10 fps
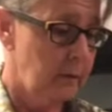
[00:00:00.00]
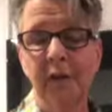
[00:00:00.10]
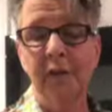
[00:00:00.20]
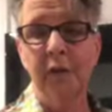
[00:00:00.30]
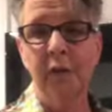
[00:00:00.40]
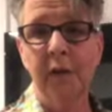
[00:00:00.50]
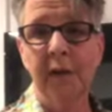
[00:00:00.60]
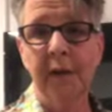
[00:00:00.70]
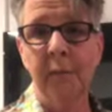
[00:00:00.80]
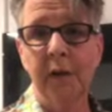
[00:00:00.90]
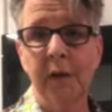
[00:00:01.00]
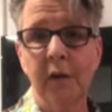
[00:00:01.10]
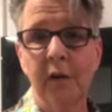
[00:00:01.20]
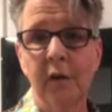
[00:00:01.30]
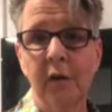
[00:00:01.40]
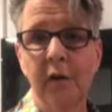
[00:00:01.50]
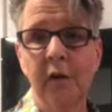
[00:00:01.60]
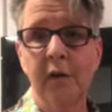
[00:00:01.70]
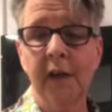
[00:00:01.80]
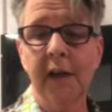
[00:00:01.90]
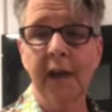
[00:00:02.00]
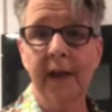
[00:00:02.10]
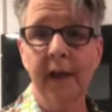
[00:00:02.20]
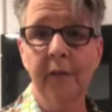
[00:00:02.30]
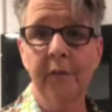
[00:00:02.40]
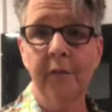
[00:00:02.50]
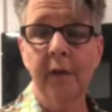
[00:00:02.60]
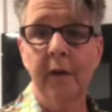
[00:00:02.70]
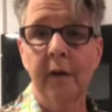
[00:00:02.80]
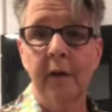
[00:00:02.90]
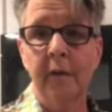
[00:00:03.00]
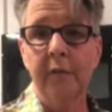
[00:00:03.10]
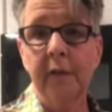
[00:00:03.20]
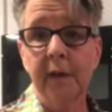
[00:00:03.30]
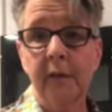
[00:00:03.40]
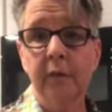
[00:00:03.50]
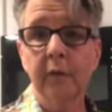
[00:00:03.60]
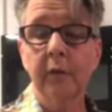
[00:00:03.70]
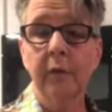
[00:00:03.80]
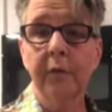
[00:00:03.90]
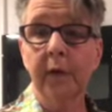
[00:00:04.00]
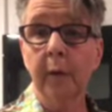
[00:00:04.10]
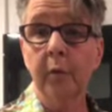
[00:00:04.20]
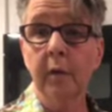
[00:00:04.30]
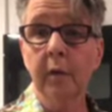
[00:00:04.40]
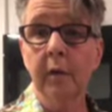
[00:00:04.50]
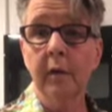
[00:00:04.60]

So you're going to need about a yard and a half of fleece or fabric.